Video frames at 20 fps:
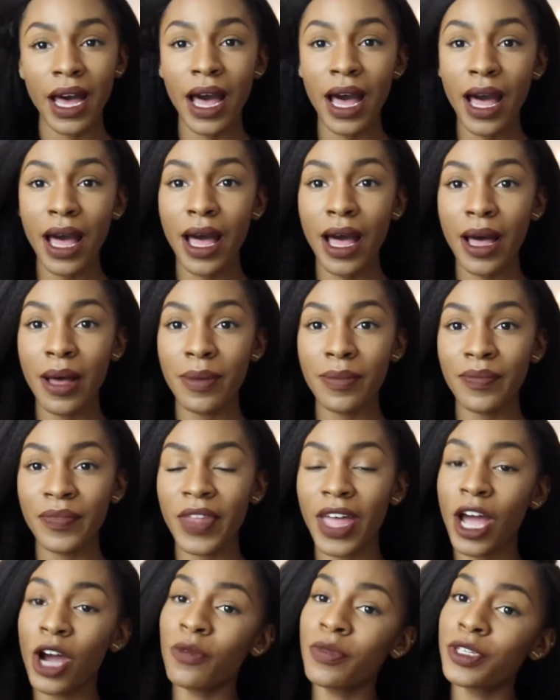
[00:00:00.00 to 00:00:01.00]

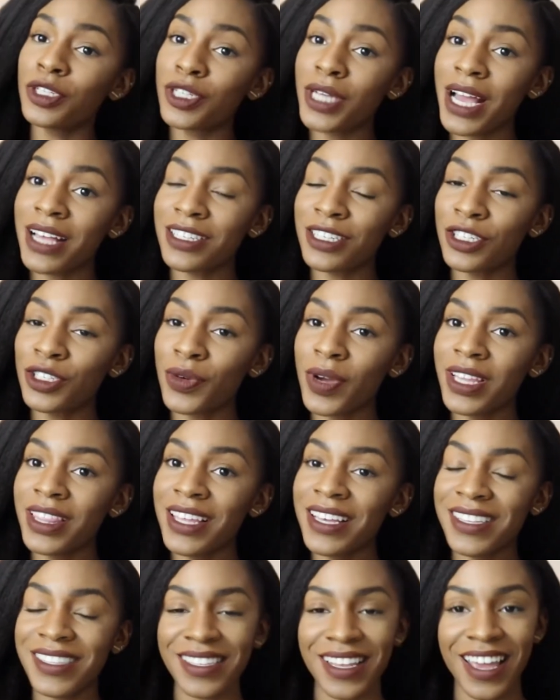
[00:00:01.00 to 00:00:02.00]
I hope that you guys
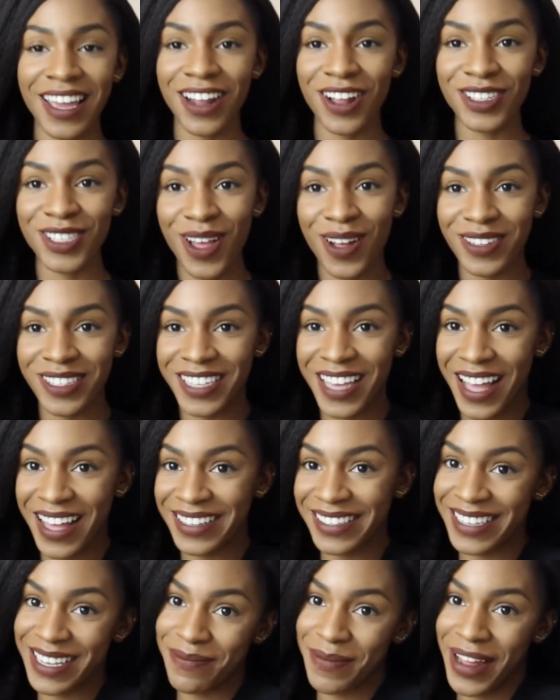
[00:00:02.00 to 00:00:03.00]
enjoyed this, and I'll talk to you
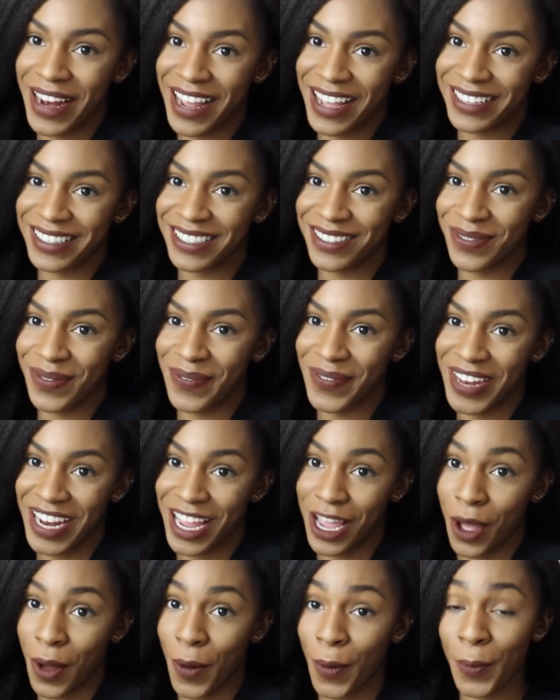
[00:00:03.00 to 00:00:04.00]
guys in my next
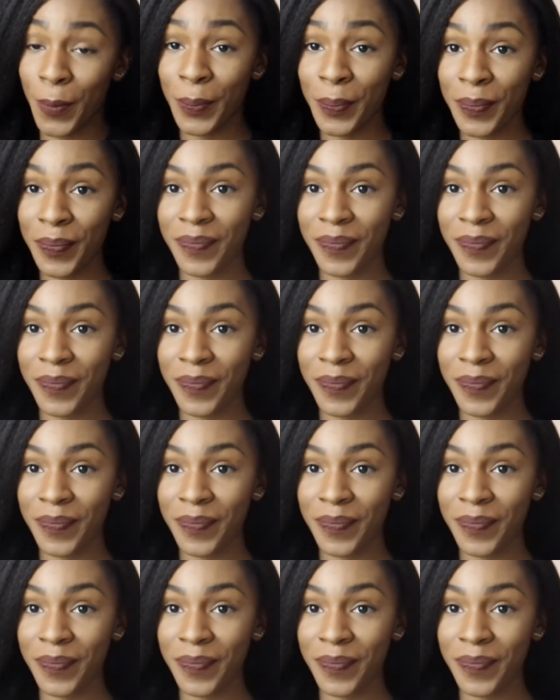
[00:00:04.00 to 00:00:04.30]
video.